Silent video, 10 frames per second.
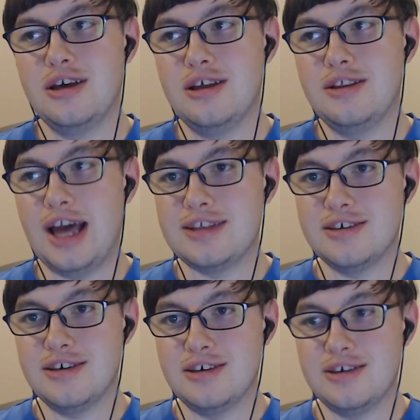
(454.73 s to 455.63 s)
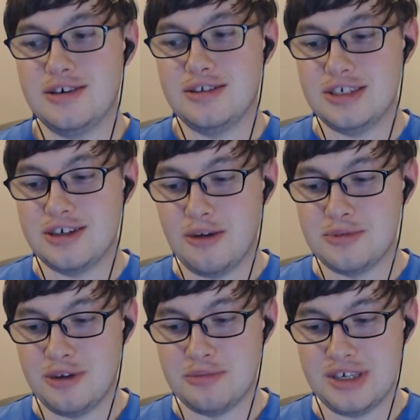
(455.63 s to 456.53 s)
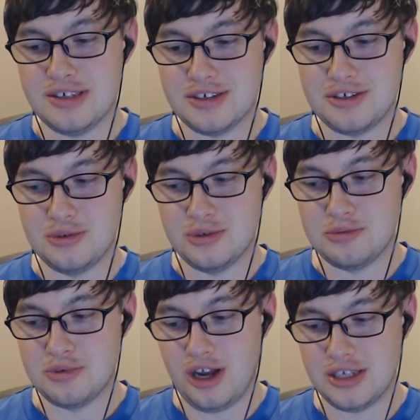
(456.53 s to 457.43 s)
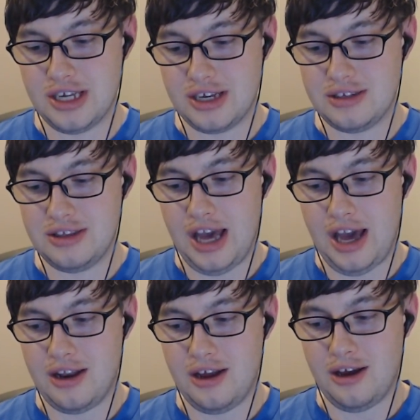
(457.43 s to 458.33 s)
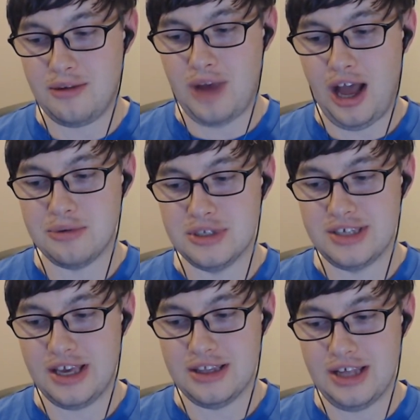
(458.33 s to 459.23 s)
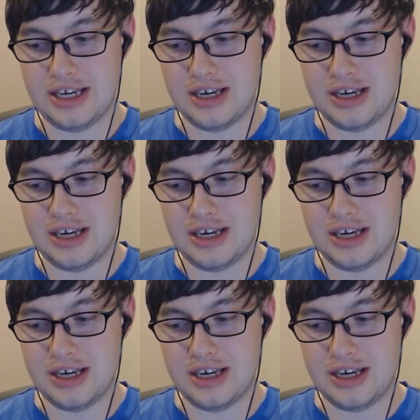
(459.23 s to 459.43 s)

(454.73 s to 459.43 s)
That's a decomp.me is a huge project that I would say like